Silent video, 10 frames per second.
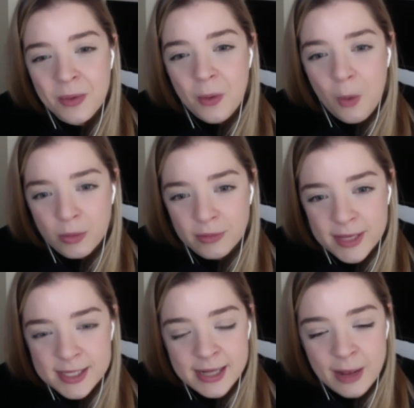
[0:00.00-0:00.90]
all
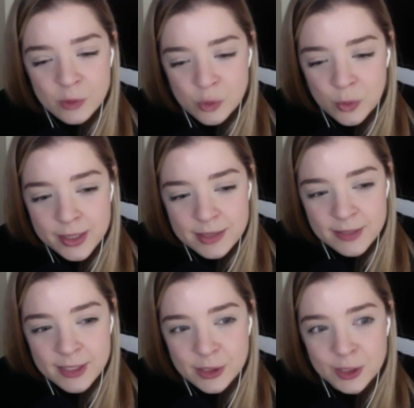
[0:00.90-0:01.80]
this and how joy has
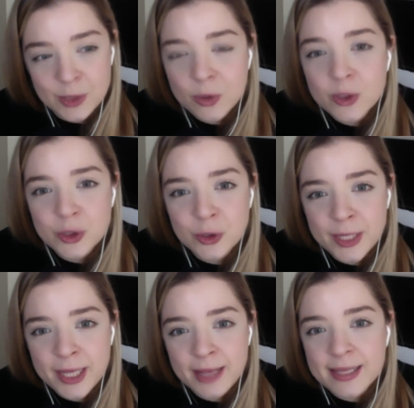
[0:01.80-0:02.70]
fit into your
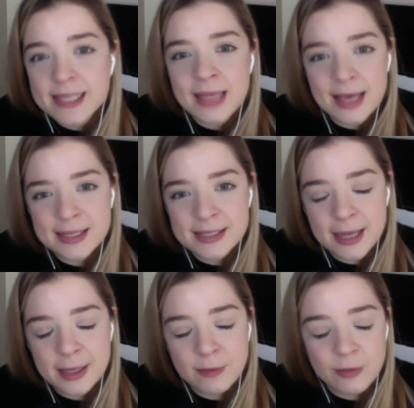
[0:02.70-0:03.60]
journey and these lessons
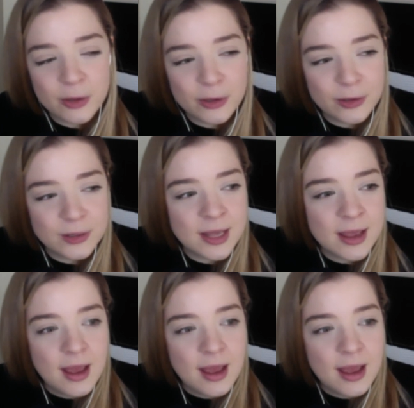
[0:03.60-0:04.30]
that you've learned,